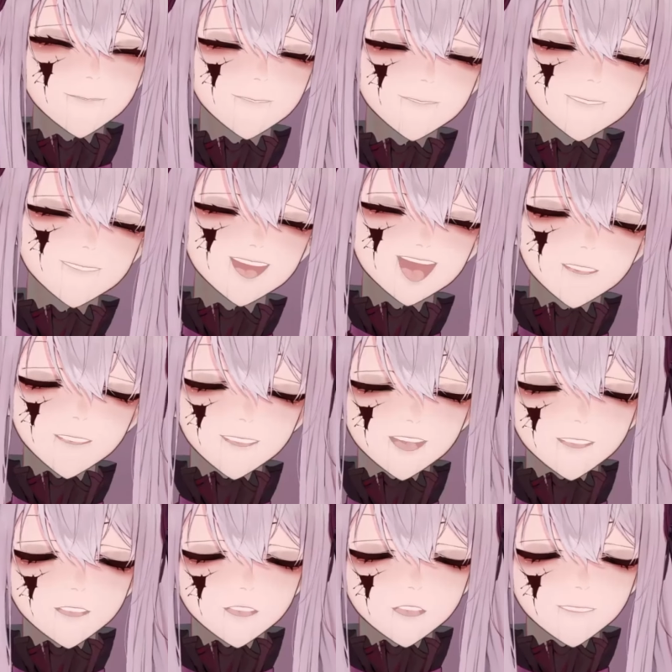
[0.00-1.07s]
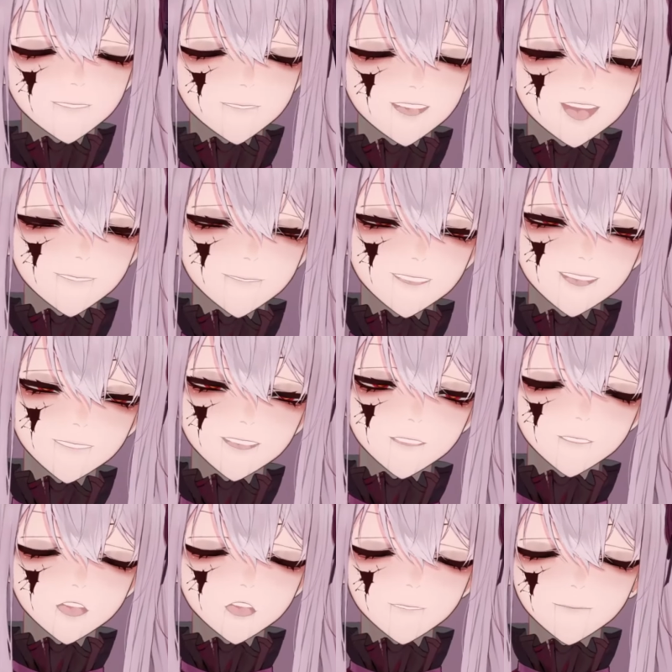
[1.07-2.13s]
I think another one is uh,
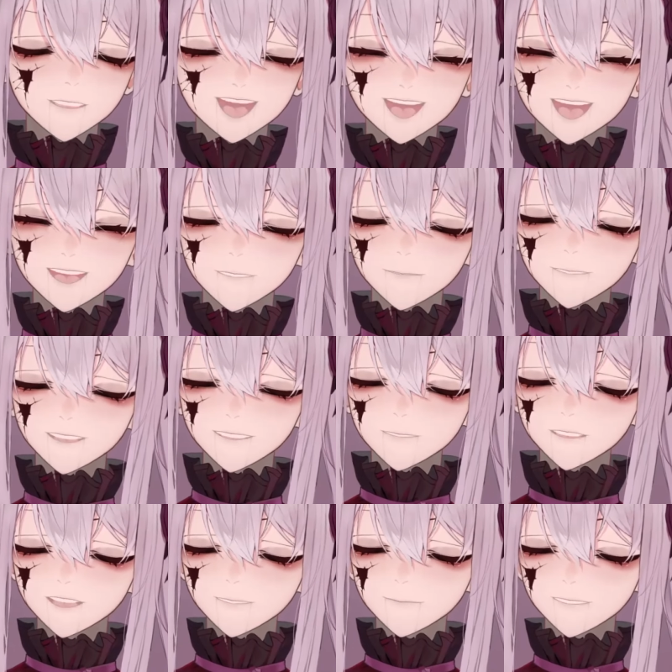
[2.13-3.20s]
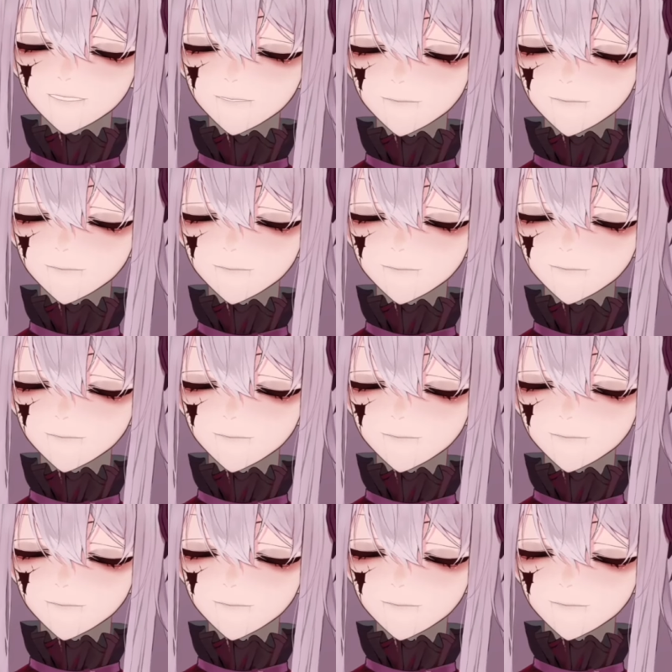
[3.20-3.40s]
both cows named Milky.